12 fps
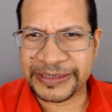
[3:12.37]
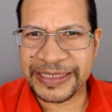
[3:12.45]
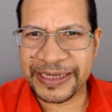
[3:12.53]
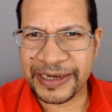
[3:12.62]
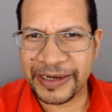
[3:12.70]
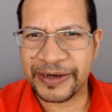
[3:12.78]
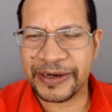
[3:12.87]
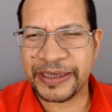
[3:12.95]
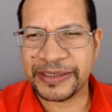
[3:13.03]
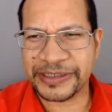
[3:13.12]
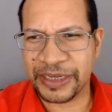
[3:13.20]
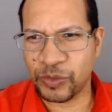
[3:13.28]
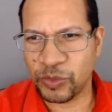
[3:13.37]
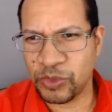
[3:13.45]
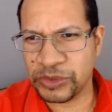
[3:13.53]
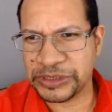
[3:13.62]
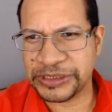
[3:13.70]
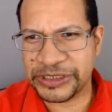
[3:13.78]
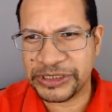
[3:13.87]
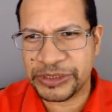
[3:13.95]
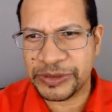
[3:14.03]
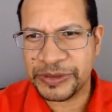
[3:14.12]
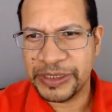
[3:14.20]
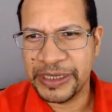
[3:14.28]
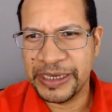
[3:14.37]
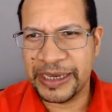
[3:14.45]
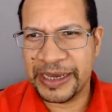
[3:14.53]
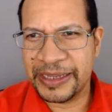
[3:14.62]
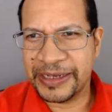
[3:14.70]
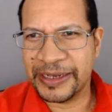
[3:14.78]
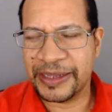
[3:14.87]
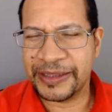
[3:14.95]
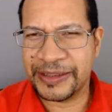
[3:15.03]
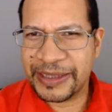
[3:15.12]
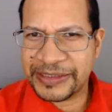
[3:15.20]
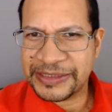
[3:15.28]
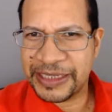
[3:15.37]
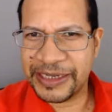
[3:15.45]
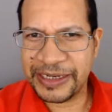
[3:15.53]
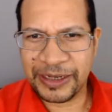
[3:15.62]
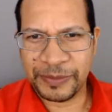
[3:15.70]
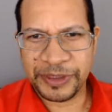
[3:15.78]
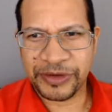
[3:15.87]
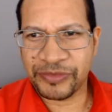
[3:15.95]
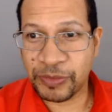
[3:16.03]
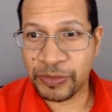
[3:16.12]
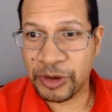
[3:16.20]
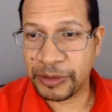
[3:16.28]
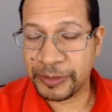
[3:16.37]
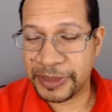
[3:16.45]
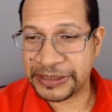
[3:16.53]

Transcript: as clearly as I wanted to, and that's a little bit of a problem.